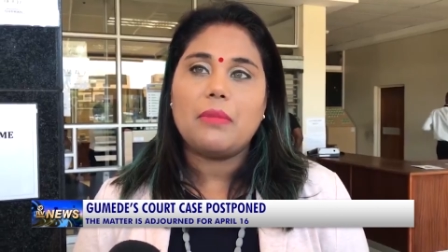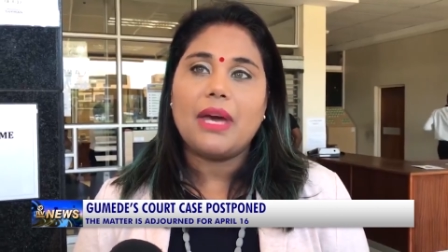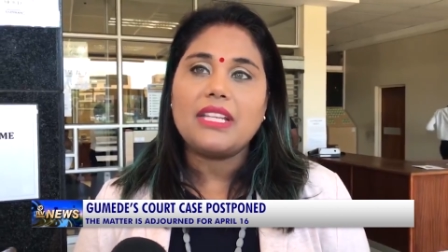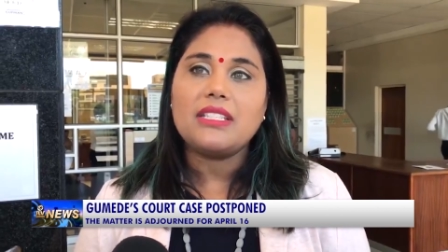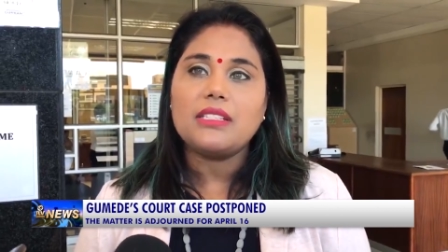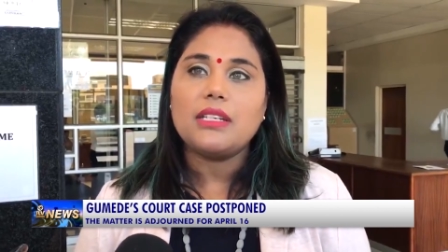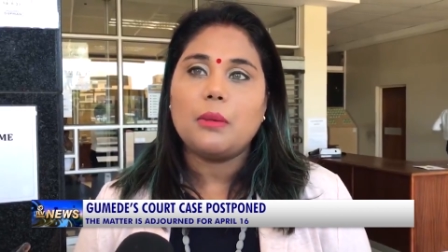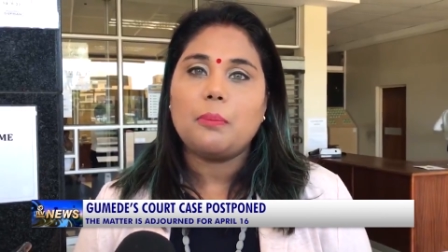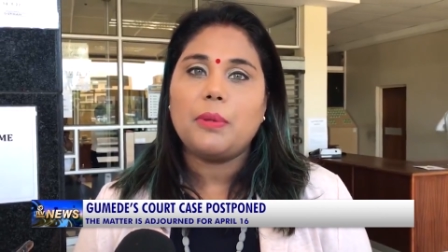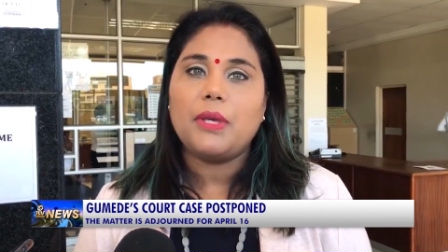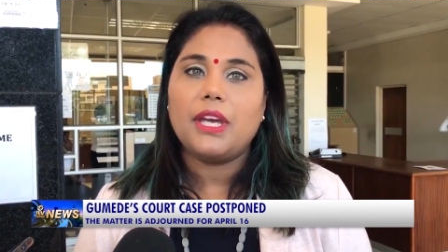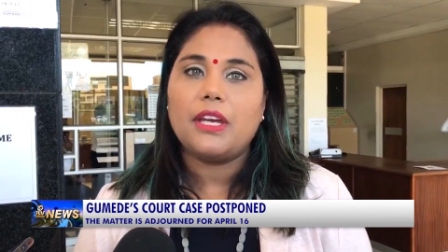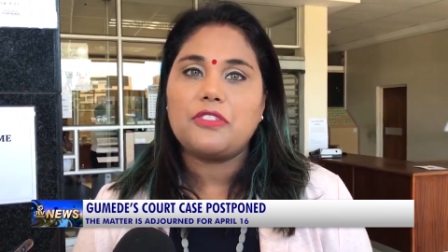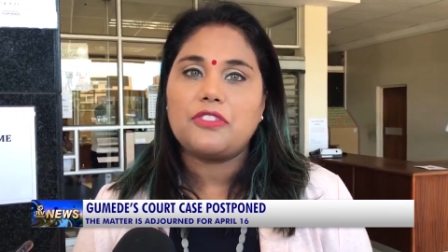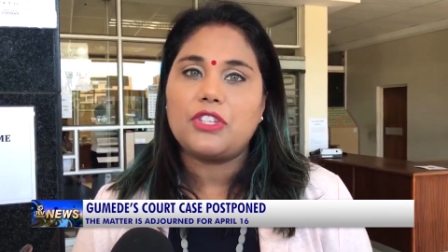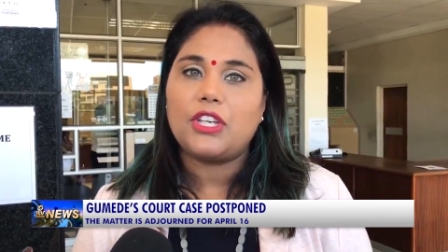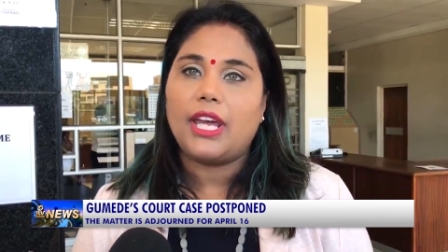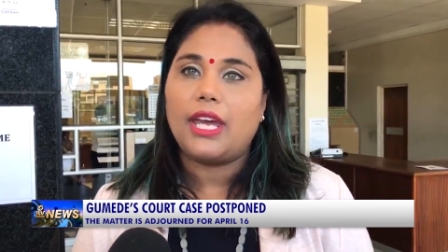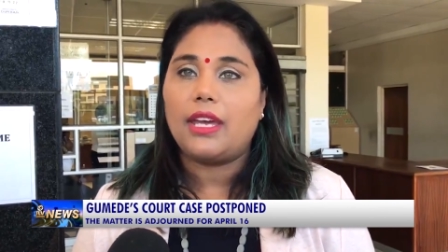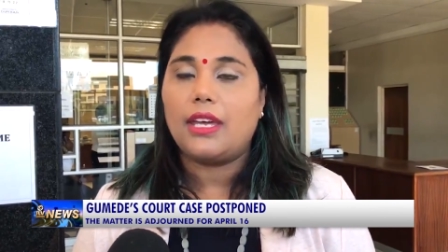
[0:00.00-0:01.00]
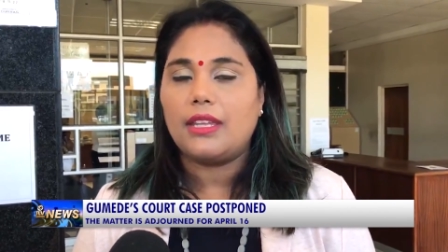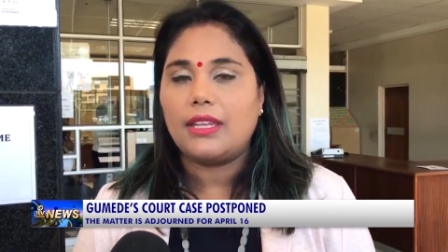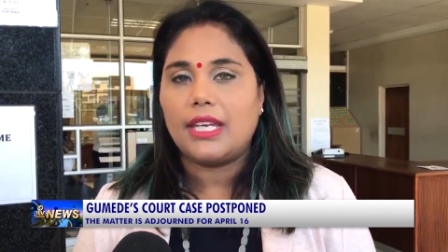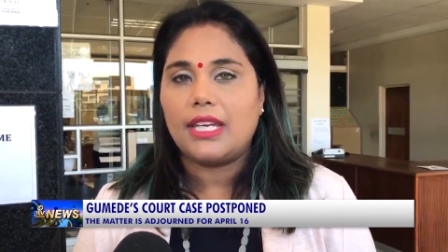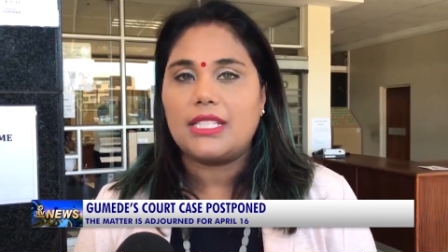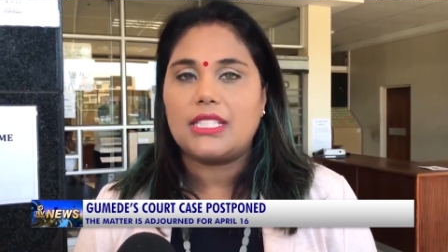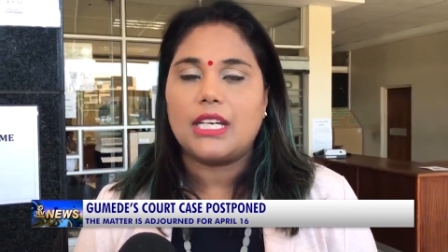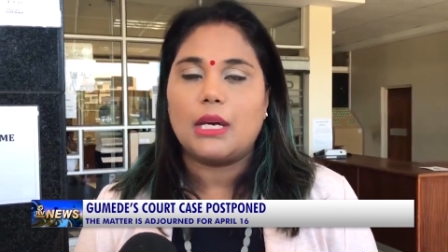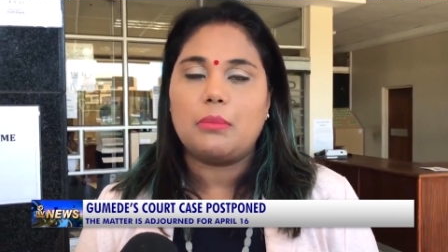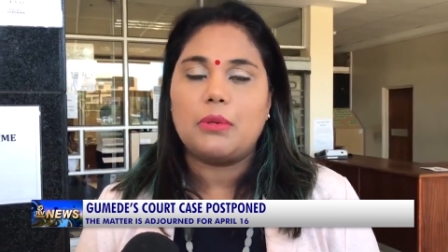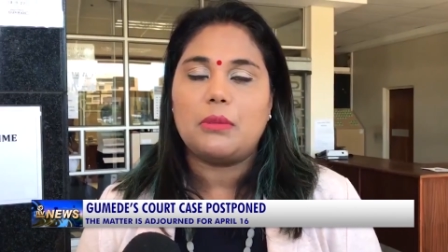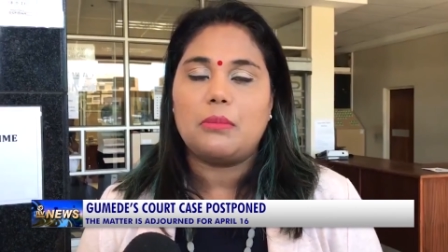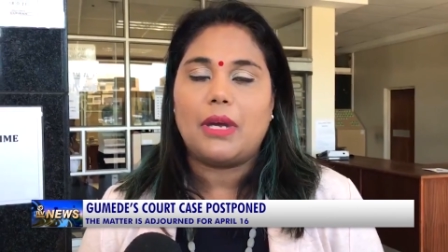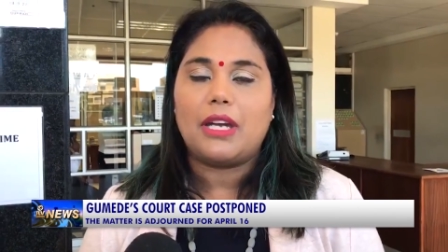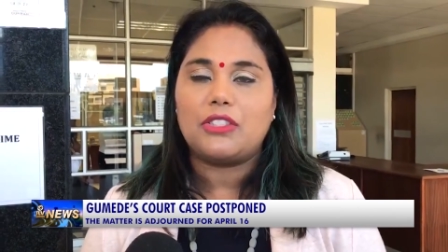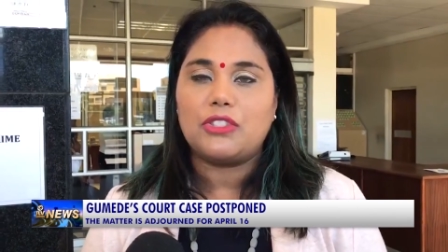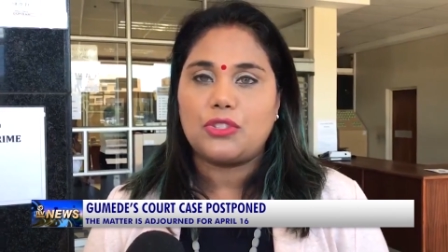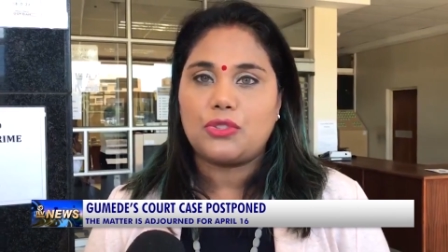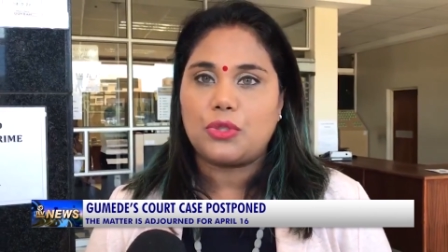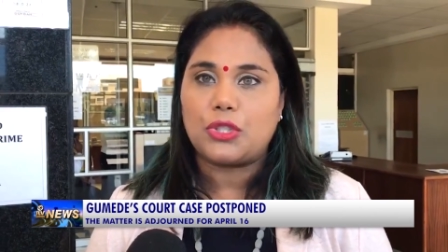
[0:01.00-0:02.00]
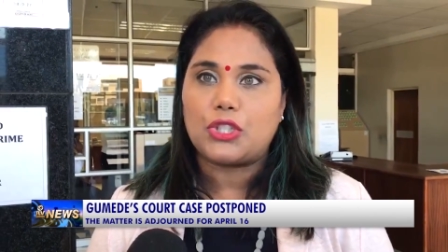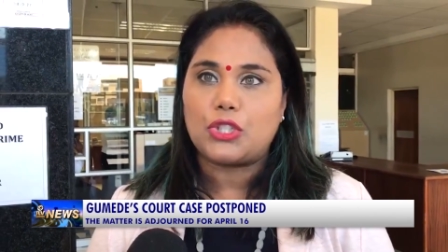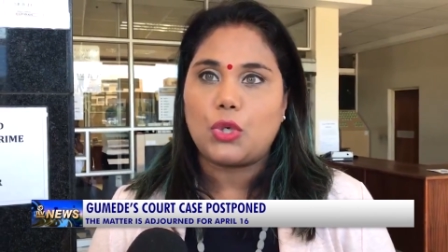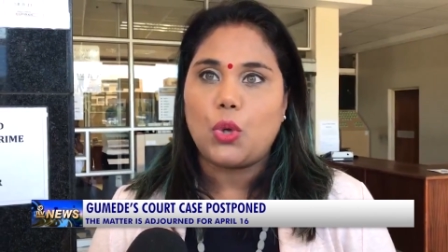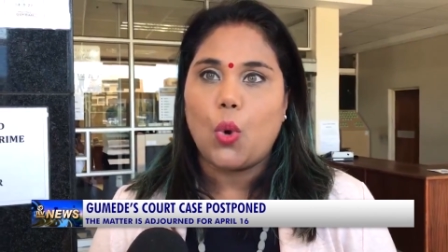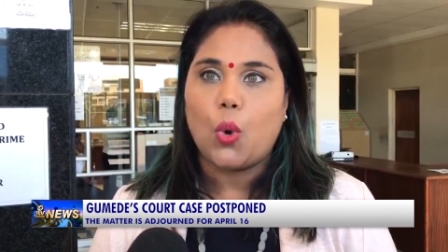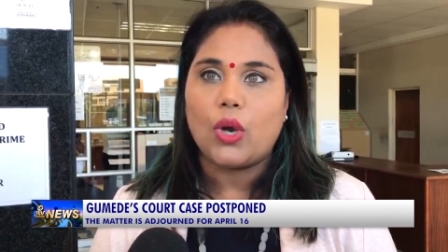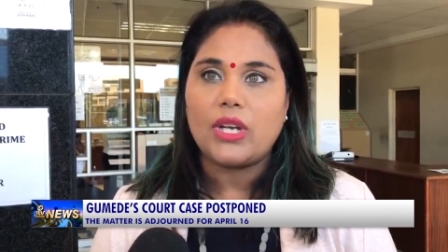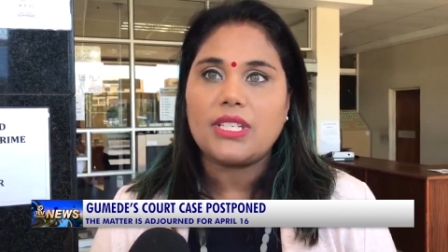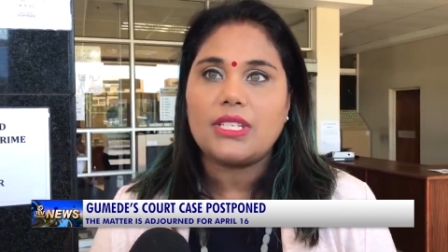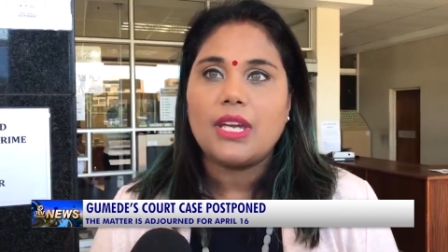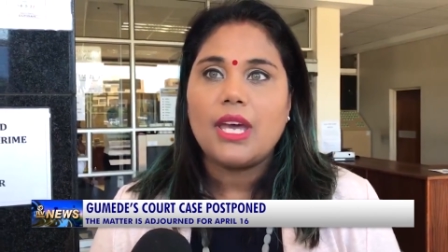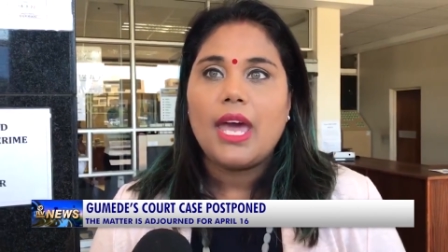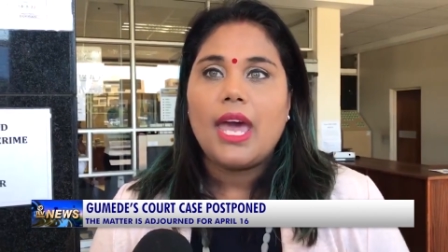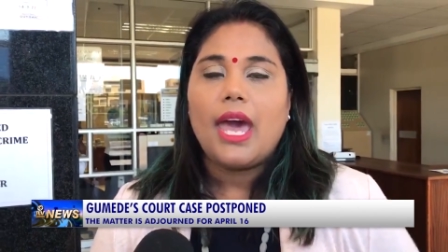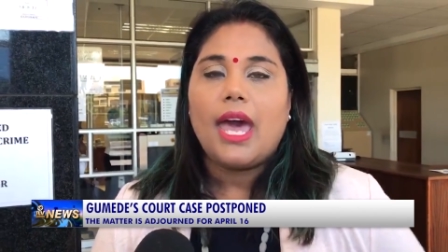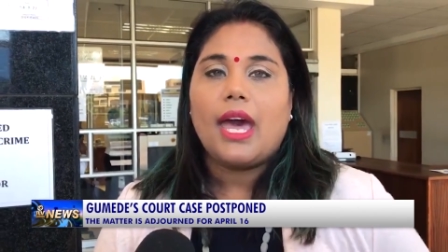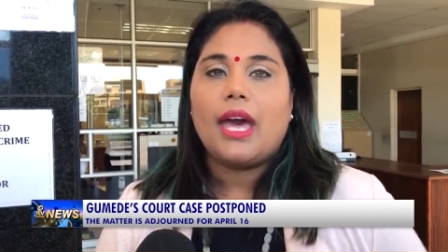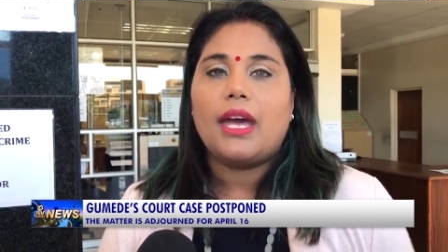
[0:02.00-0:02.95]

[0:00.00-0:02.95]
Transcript: The matter appeared today in the Durban Magistrate's Court